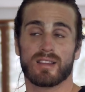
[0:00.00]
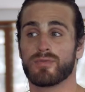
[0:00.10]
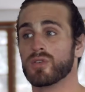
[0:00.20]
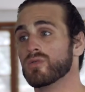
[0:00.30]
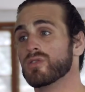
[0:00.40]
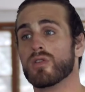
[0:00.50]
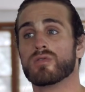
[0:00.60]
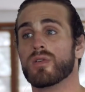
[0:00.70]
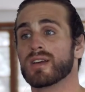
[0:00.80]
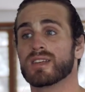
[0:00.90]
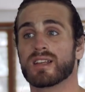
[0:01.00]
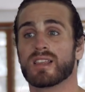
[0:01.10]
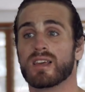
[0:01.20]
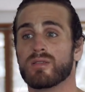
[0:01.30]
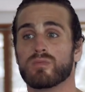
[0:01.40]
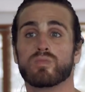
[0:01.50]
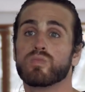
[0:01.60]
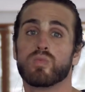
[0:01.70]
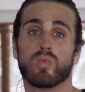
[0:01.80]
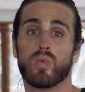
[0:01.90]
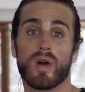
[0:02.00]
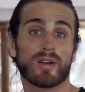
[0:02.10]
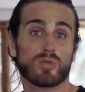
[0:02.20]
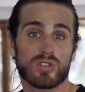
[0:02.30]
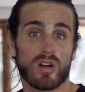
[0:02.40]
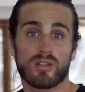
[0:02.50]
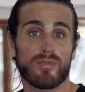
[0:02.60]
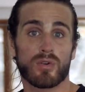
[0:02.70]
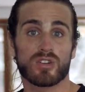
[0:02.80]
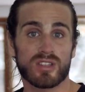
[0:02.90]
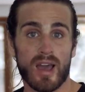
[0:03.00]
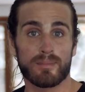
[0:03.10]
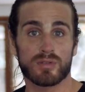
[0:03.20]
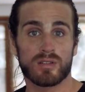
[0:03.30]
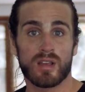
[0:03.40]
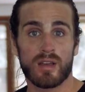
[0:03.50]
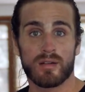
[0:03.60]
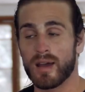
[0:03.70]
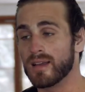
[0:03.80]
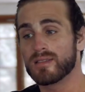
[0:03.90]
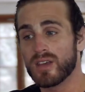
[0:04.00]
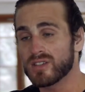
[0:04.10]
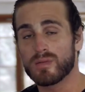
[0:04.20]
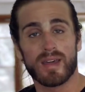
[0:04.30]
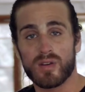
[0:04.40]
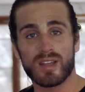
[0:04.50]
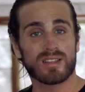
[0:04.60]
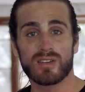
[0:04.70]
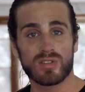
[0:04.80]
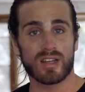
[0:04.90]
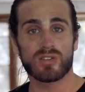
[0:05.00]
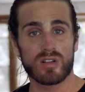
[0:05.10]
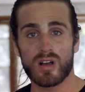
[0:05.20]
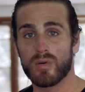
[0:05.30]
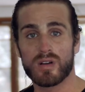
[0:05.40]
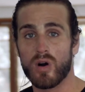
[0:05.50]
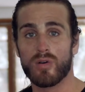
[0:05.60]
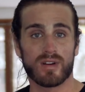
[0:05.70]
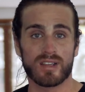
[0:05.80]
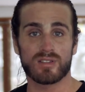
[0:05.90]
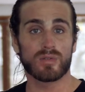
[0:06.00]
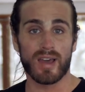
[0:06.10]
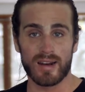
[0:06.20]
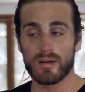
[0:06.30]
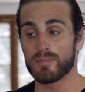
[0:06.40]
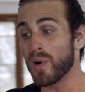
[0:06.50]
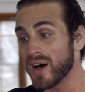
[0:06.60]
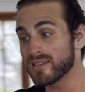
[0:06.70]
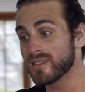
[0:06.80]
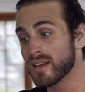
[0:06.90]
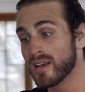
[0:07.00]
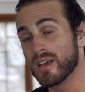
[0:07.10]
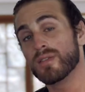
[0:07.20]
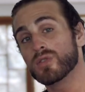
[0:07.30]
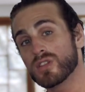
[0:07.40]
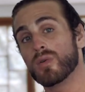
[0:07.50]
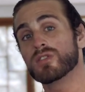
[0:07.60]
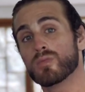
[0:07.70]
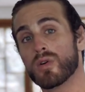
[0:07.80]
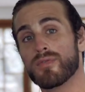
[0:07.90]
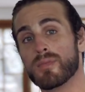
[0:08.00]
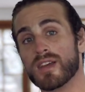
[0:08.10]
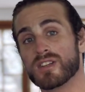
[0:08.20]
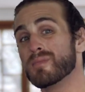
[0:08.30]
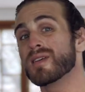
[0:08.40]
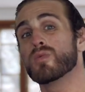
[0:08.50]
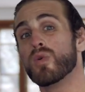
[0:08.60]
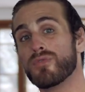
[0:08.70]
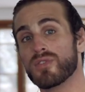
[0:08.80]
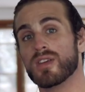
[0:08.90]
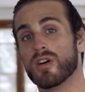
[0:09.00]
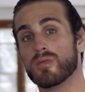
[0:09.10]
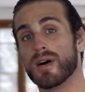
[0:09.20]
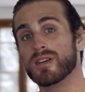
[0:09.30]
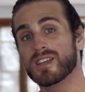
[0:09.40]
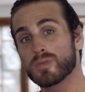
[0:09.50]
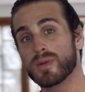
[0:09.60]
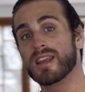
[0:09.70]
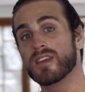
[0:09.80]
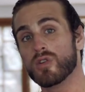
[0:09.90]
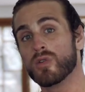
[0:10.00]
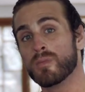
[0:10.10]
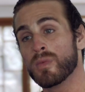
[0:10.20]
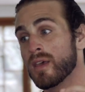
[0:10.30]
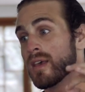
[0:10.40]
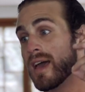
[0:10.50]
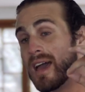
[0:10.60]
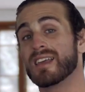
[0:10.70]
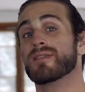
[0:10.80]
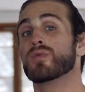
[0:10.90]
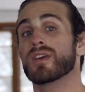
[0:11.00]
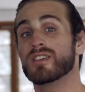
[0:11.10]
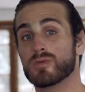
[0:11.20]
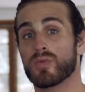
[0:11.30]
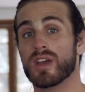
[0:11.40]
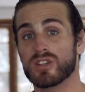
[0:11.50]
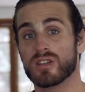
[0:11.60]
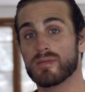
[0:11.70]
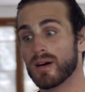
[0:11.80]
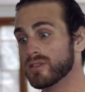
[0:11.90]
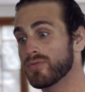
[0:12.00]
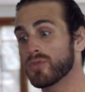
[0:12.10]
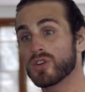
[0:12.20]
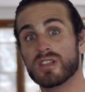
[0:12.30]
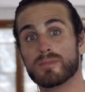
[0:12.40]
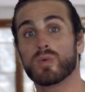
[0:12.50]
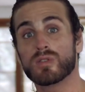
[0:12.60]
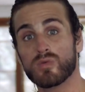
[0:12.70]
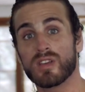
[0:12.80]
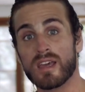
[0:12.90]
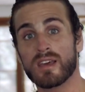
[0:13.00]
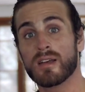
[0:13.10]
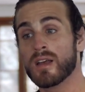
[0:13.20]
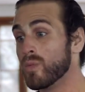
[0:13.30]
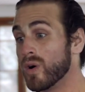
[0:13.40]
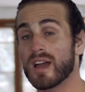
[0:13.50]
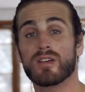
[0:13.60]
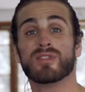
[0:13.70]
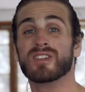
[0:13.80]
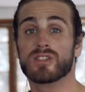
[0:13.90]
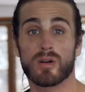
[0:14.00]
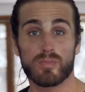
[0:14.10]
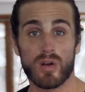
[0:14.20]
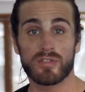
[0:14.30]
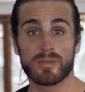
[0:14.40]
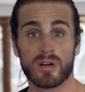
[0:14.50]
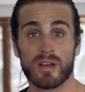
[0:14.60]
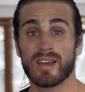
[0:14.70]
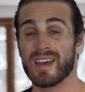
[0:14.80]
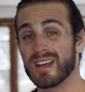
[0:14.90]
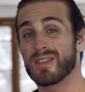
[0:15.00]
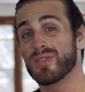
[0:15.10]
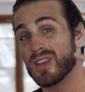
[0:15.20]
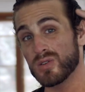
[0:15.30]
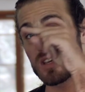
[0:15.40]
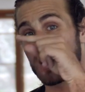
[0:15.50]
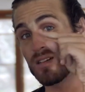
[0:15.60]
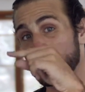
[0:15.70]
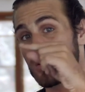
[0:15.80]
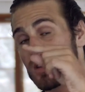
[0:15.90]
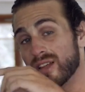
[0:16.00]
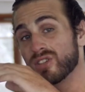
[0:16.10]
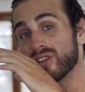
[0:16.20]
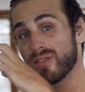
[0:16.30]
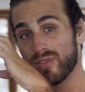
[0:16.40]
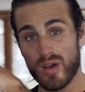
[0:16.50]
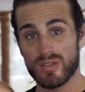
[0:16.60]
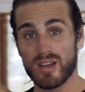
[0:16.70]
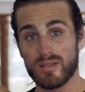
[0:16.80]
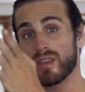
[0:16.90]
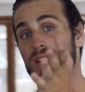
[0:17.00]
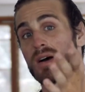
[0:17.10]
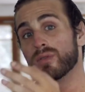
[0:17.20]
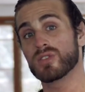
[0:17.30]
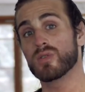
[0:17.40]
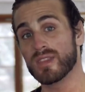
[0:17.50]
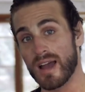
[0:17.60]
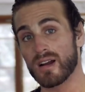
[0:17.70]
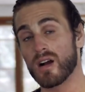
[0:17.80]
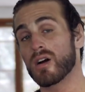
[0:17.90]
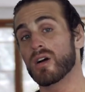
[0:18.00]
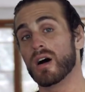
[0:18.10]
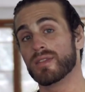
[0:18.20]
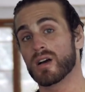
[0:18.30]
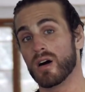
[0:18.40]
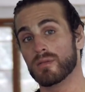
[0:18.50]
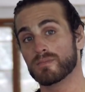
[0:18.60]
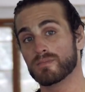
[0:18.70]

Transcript: If you don't know exactly where to start, the first steps, right? Doesn't matter, you can still schedule a call, we'll go over this together. But if you still want some more information, I made a whole video about explaining you and giving you inspiration about the first steps, what to take, what kind of niches are profitable. And that video is here, so you can check that video out here, and I will see you there or on the call.